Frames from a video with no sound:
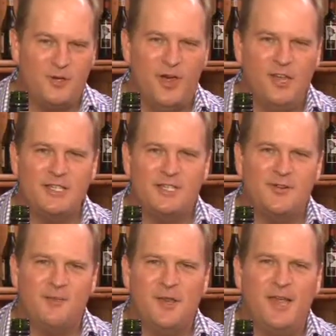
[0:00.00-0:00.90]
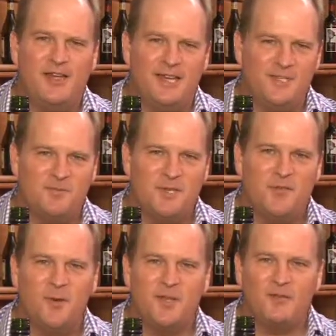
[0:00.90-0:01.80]
You can't necessarily pick out any
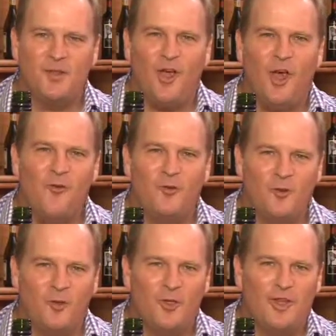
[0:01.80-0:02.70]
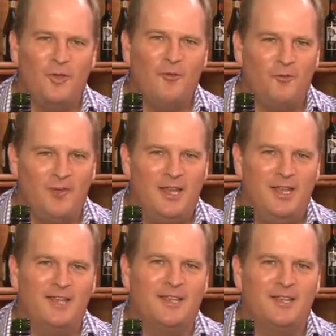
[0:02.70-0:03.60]
specific ones, but the overall
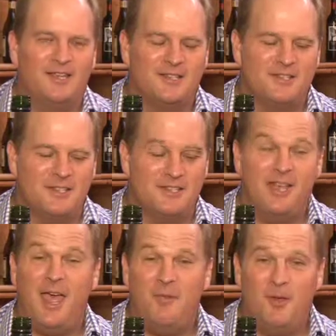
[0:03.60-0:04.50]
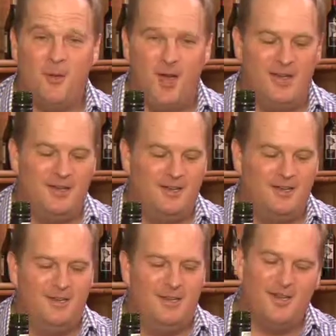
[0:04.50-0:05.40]
feeling is a happy wine.
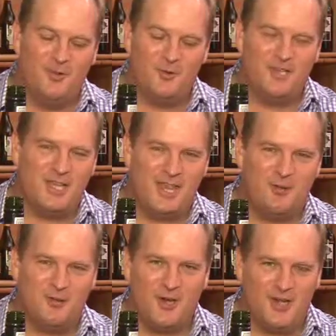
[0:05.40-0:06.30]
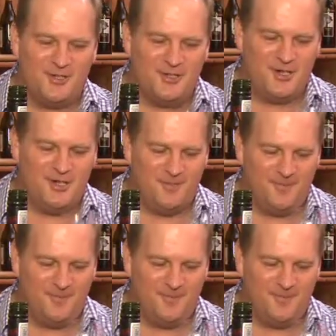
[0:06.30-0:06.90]
And you always get that with Dragontree.